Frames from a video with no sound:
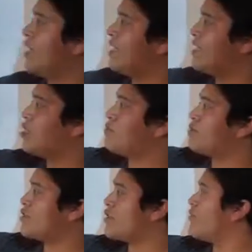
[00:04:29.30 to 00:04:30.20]
Is it
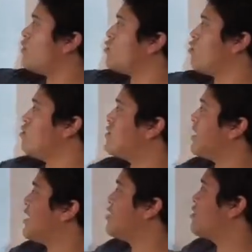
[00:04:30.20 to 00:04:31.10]
possible to use
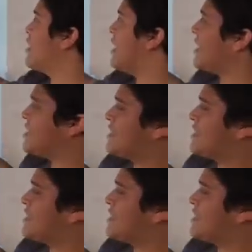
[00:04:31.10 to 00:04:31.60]
an oscillating